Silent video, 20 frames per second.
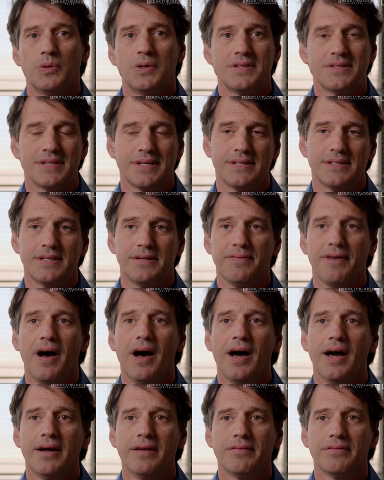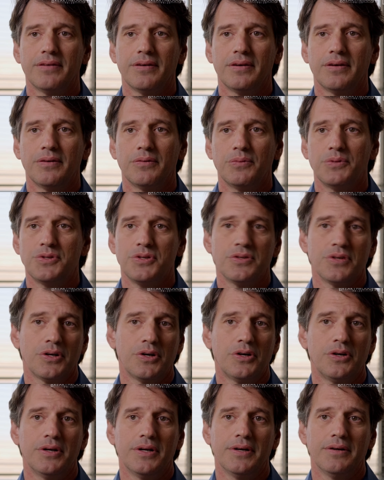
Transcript: 165, which is unheard